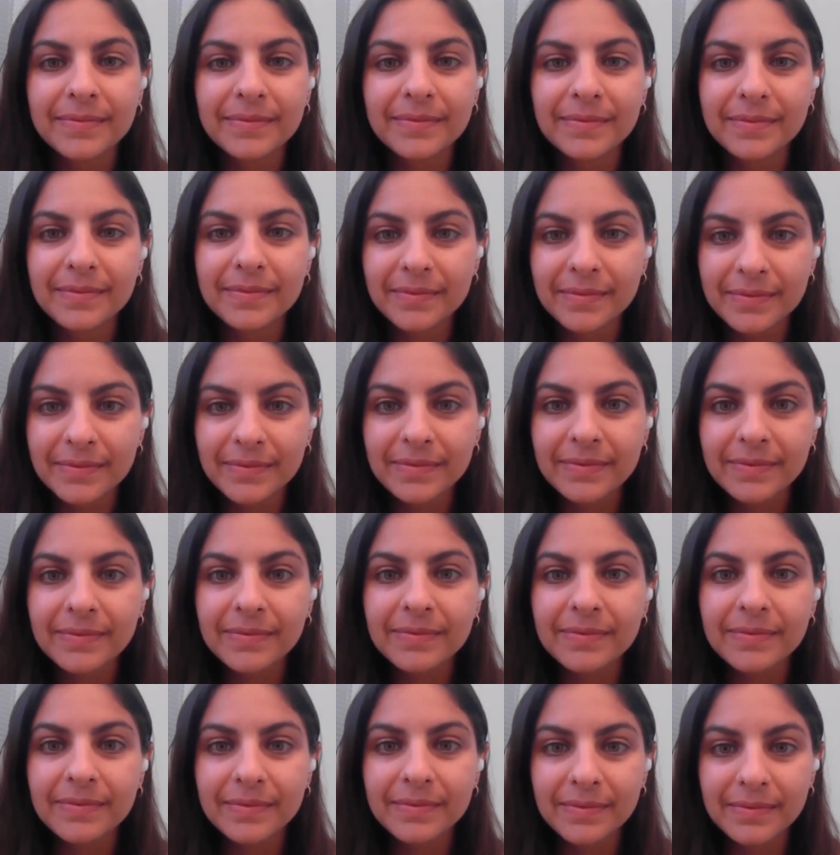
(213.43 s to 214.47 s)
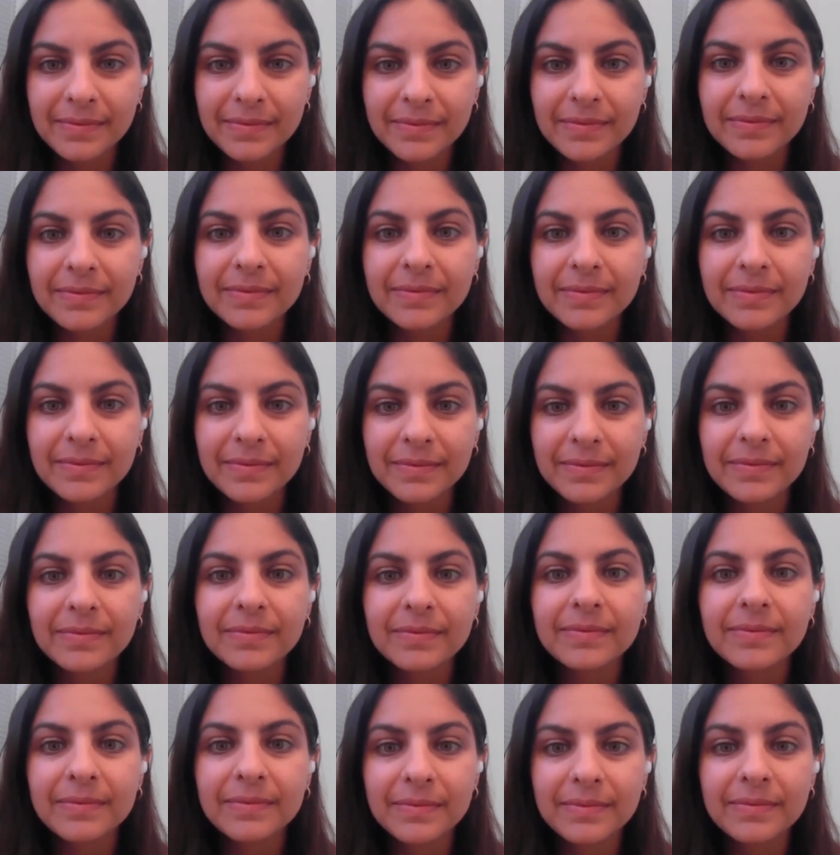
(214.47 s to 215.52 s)

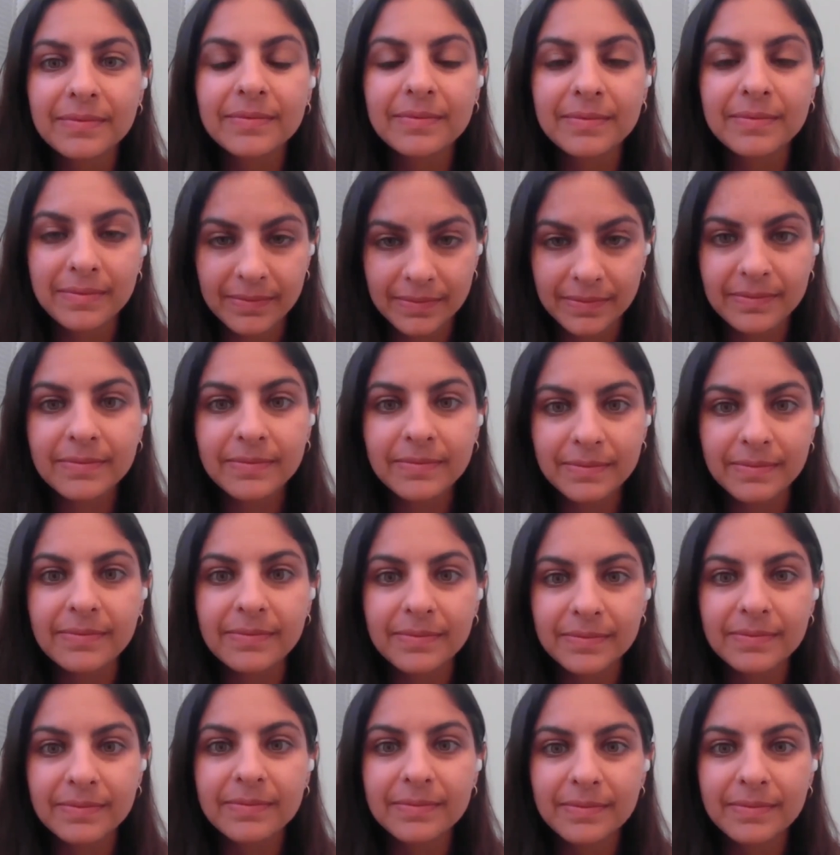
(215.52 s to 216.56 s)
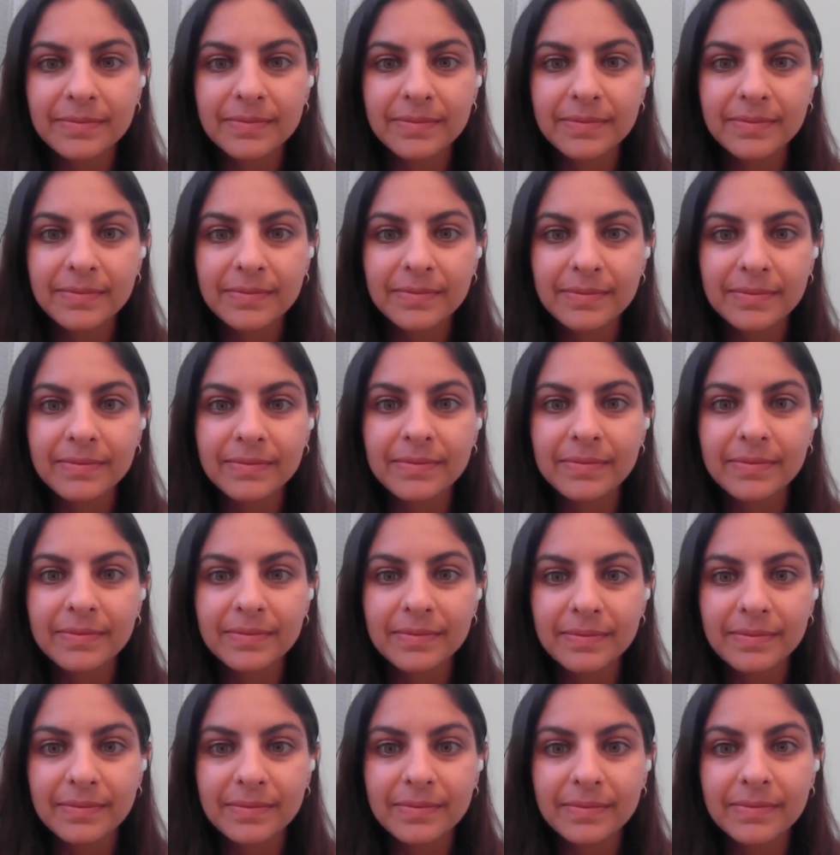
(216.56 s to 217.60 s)

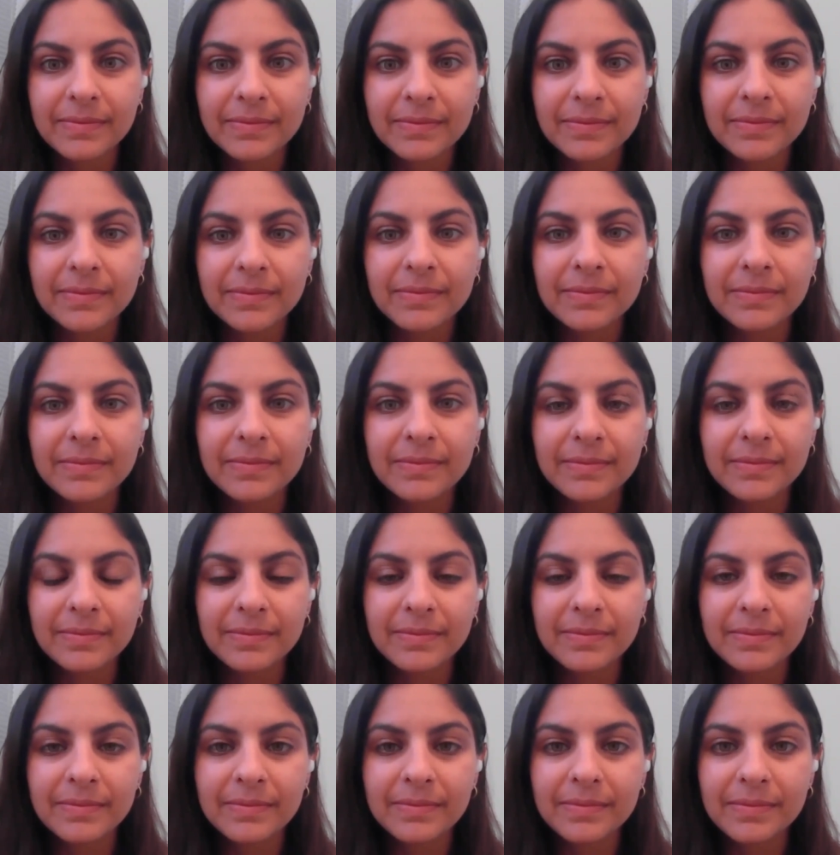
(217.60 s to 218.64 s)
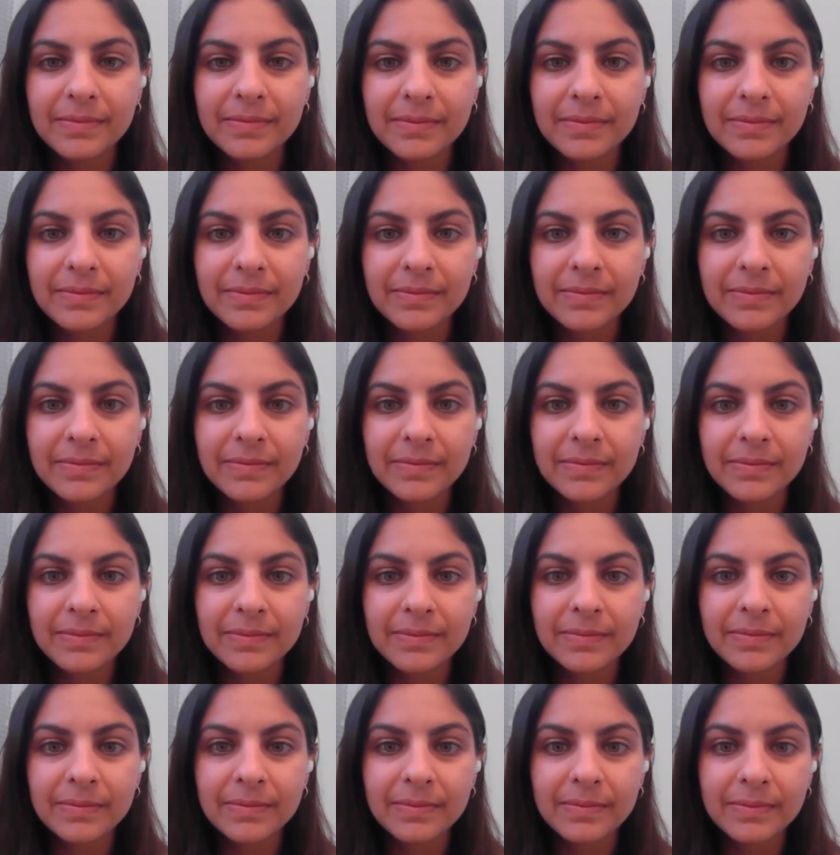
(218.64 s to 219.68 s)

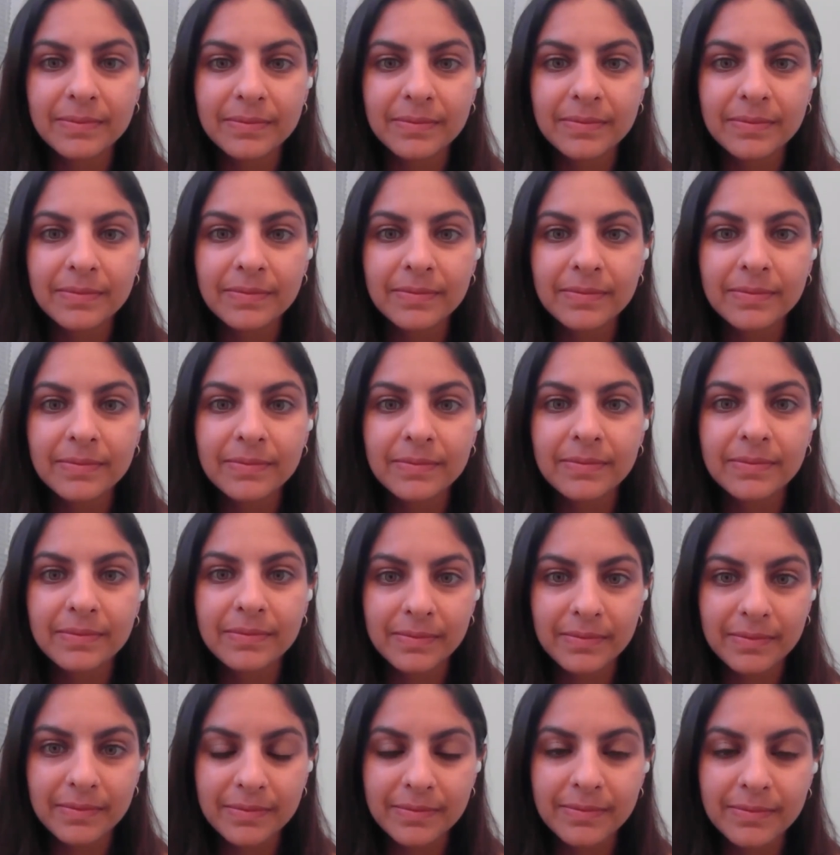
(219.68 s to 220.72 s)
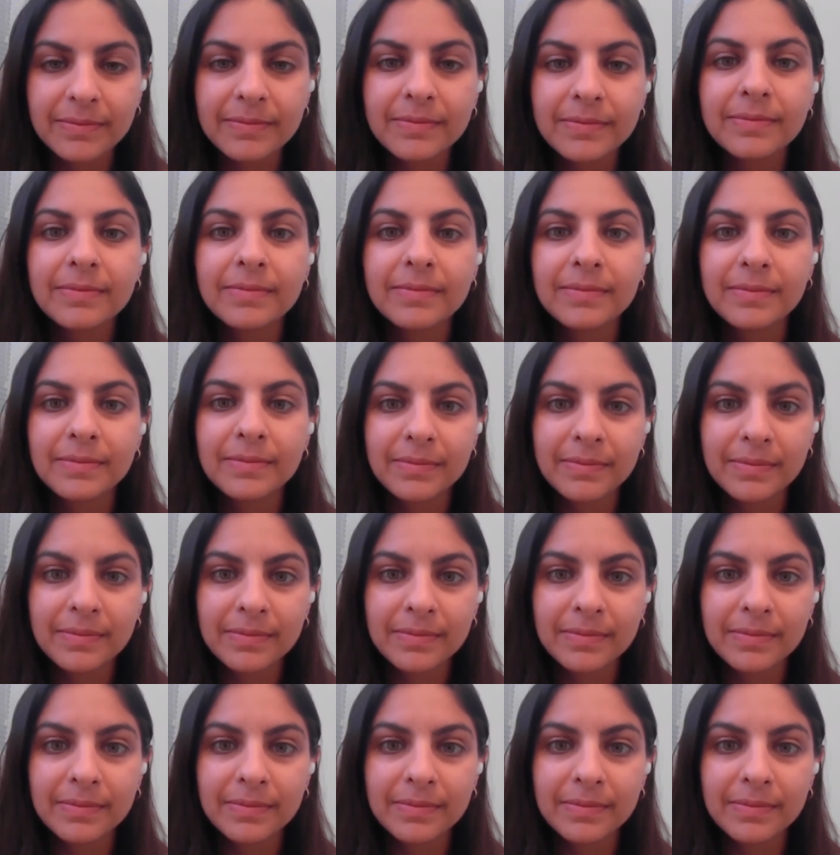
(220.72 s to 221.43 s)
(silent)